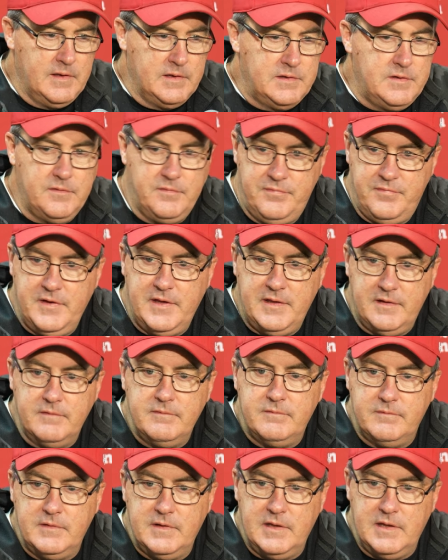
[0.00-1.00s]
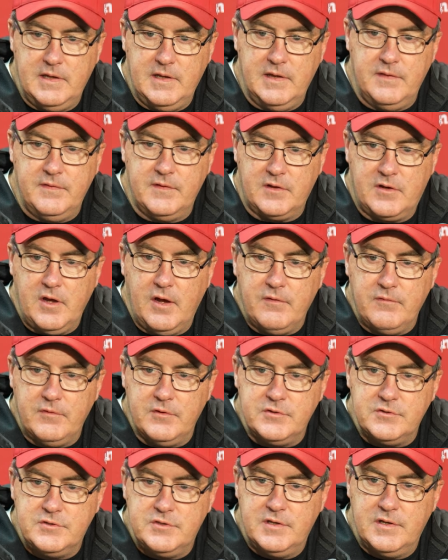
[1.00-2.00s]
fit in the
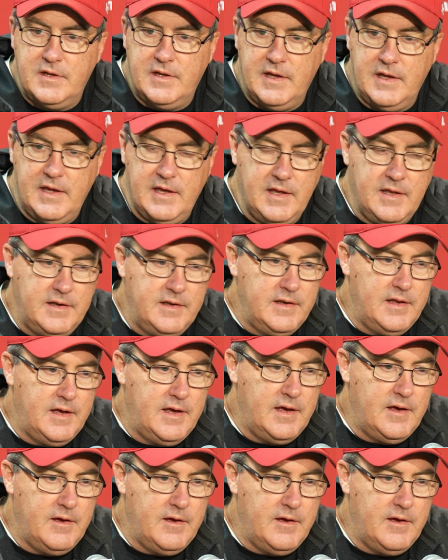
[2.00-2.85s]
coverage, and